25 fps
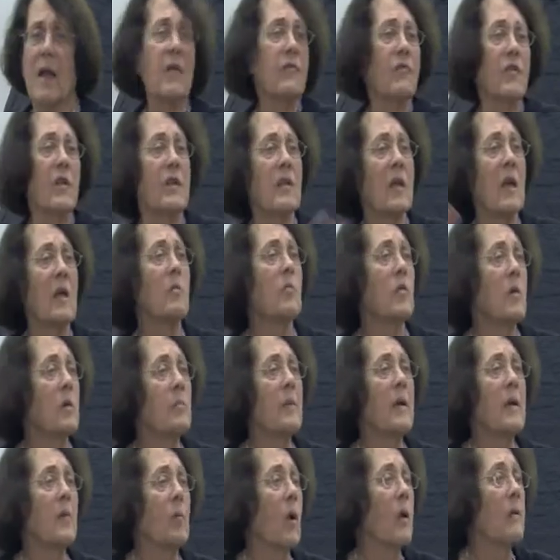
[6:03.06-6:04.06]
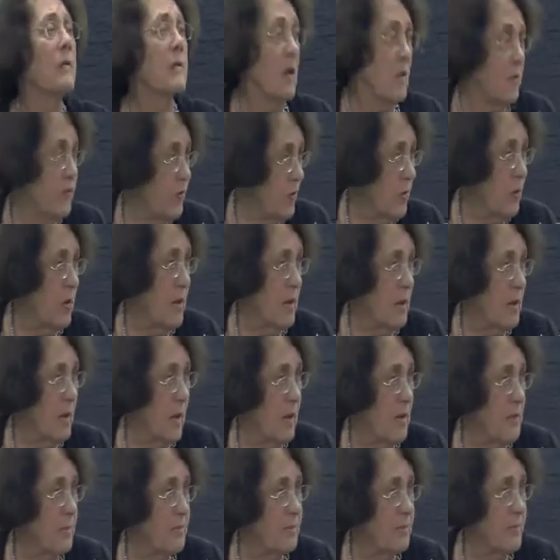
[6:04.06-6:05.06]
everything will be wonderful
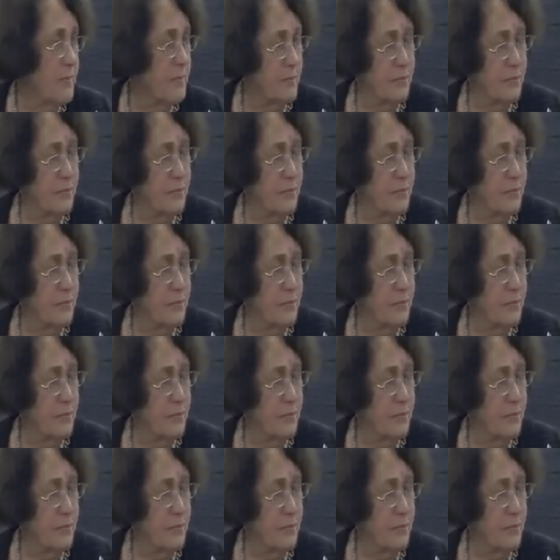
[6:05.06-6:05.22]
again.